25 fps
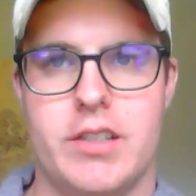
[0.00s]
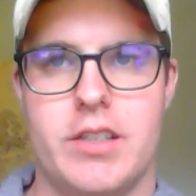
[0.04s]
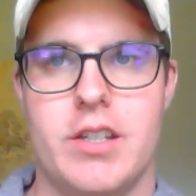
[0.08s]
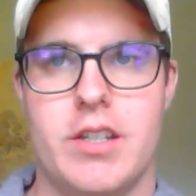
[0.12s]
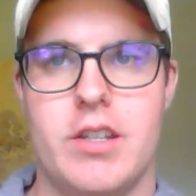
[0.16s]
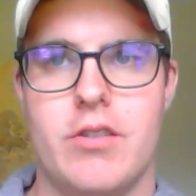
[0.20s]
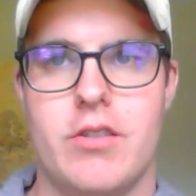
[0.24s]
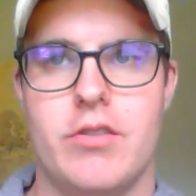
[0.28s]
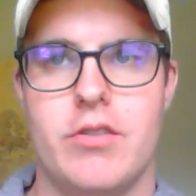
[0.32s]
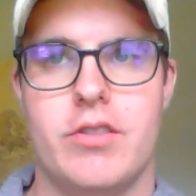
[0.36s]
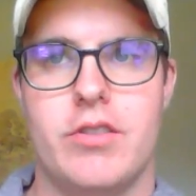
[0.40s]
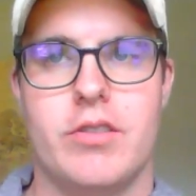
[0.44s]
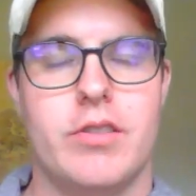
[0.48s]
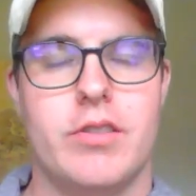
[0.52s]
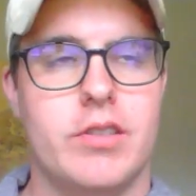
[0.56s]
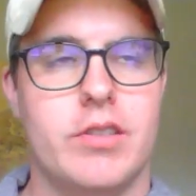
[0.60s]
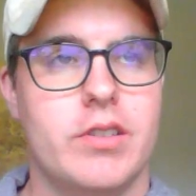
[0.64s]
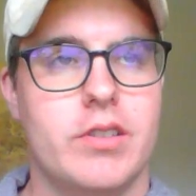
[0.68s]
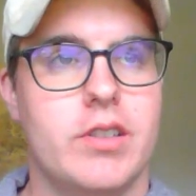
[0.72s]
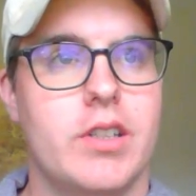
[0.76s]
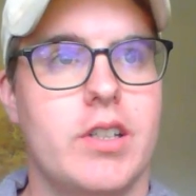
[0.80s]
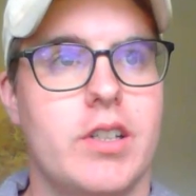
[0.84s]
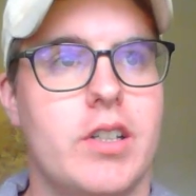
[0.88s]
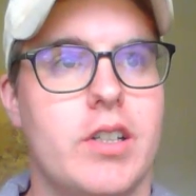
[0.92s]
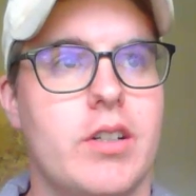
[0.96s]
use
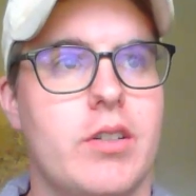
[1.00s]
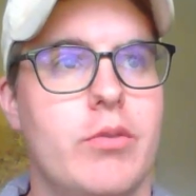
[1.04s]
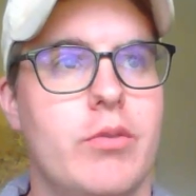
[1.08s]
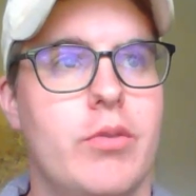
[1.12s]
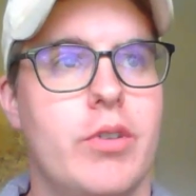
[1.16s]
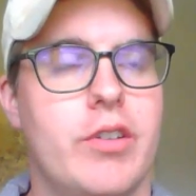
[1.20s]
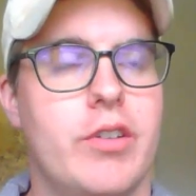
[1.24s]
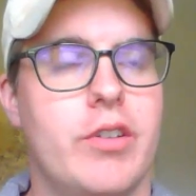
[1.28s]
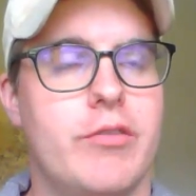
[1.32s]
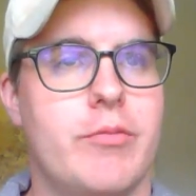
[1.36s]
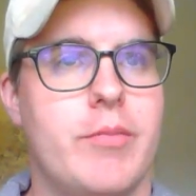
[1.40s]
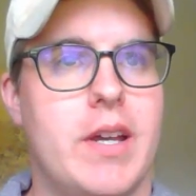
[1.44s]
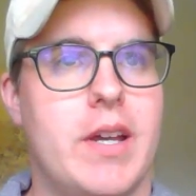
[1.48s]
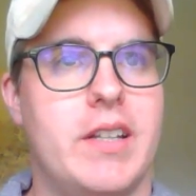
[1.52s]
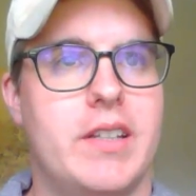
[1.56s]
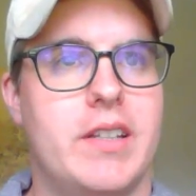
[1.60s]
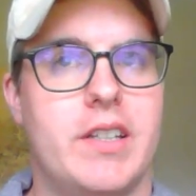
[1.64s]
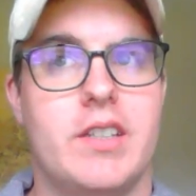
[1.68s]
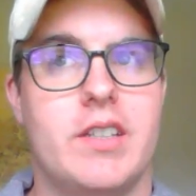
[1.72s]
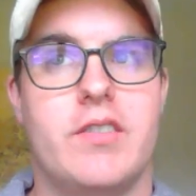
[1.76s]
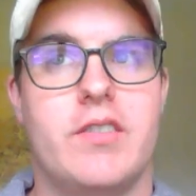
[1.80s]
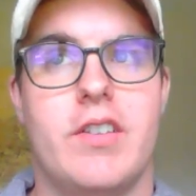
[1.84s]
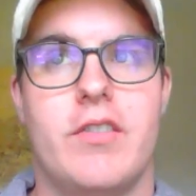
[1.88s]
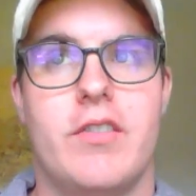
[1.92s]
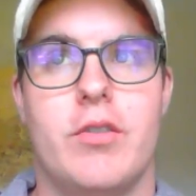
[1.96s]
one of my
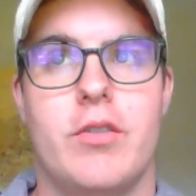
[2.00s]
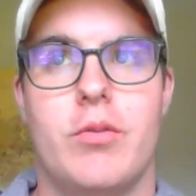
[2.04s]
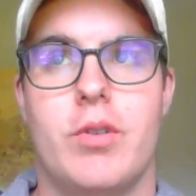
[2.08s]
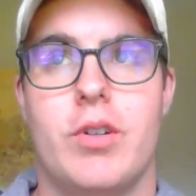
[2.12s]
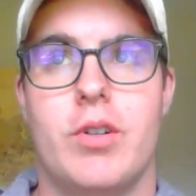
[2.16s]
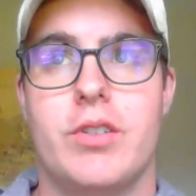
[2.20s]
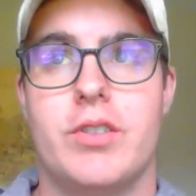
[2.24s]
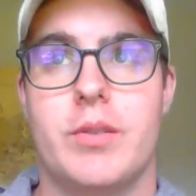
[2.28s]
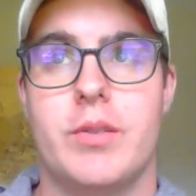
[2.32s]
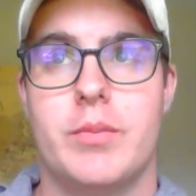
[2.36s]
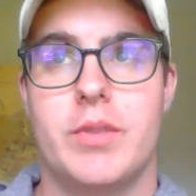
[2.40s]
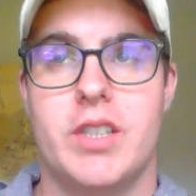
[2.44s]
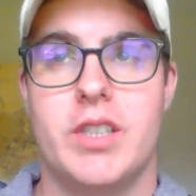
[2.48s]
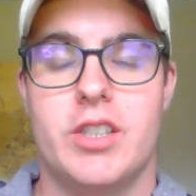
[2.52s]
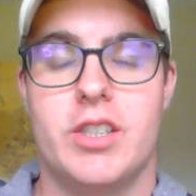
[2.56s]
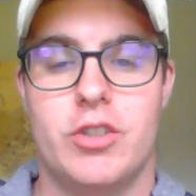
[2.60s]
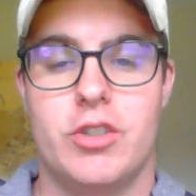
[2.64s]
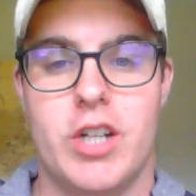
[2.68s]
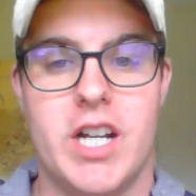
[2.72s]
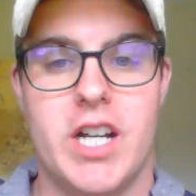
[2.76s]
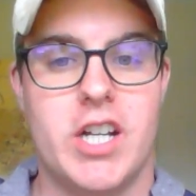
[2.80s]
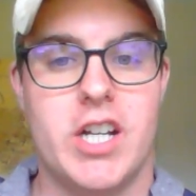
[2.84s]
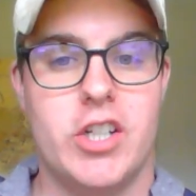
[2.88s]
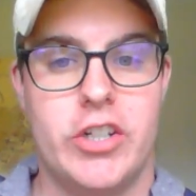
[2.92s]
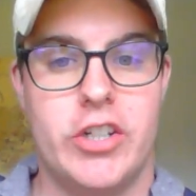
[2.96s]
least favorite words. I'm gonna
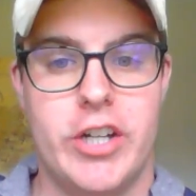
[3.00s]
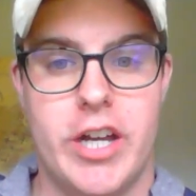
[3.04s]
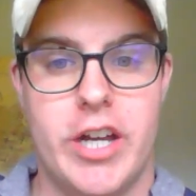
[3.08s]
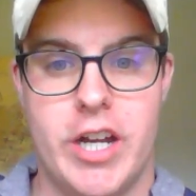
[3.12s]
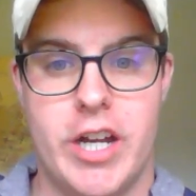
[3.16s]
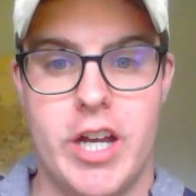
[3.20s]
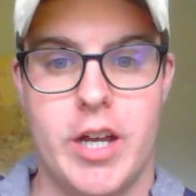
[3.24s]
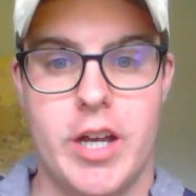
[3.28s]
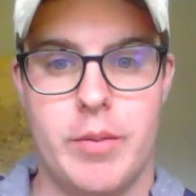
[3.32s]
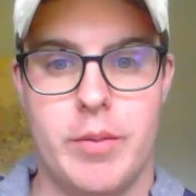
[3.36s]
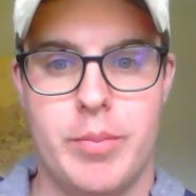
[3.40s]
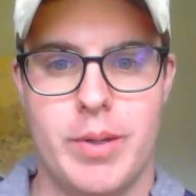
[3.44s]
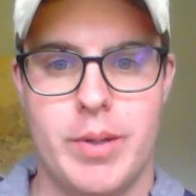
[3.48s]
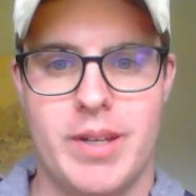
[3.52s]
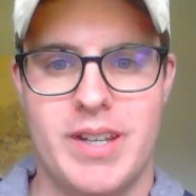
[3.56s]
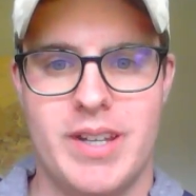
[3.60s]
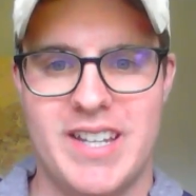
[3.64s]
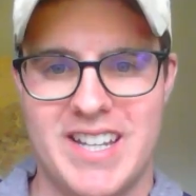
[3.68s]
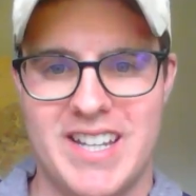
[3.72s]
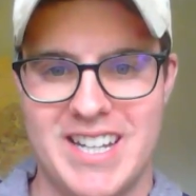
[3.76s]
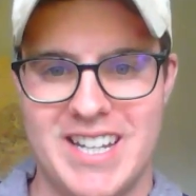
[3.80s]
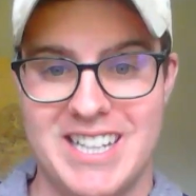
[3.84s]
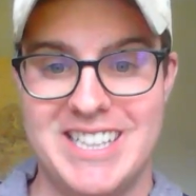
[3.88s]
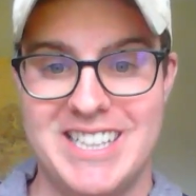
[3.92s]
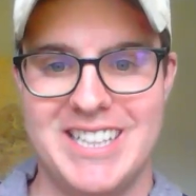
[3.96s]
try to shut up
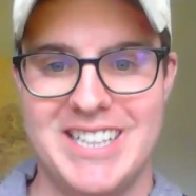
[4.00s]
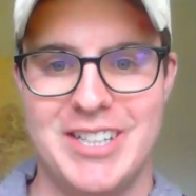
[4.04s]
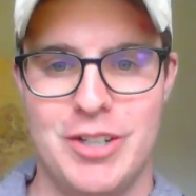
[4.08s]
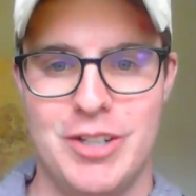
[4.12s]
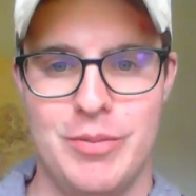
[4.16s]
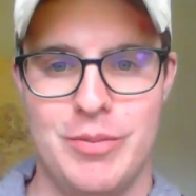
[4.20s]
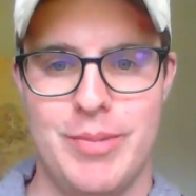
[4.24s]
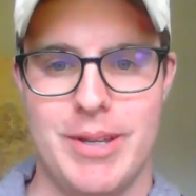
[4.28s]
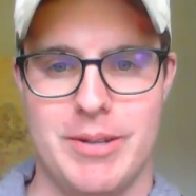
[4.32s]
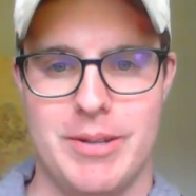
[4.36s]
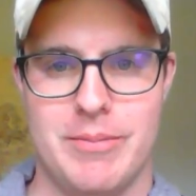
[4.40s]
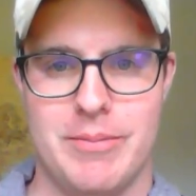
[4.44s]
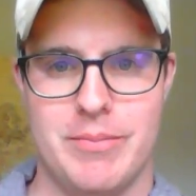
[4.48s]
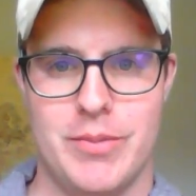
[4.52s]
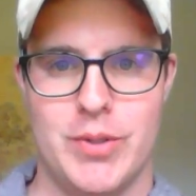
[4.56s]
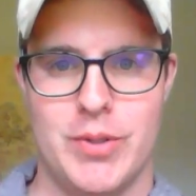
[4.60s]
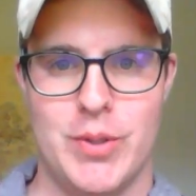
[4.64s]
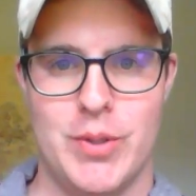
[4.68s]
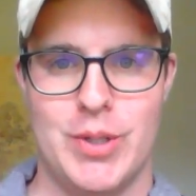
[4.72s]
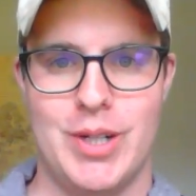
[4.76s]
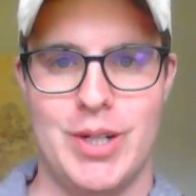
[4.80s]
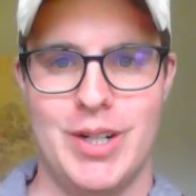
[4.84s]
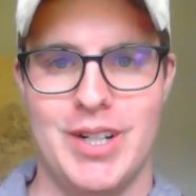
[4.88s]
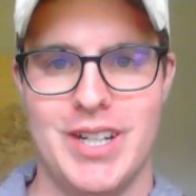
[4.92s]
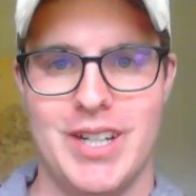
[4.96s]
a little bit
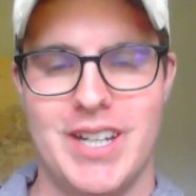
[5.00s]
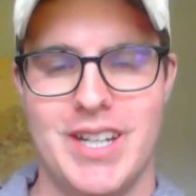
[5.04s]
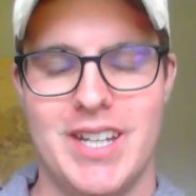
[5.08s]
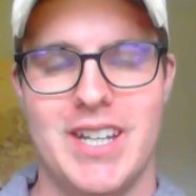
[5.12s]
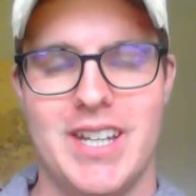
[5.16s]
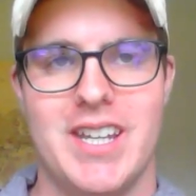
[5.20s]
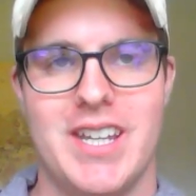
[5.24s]
more.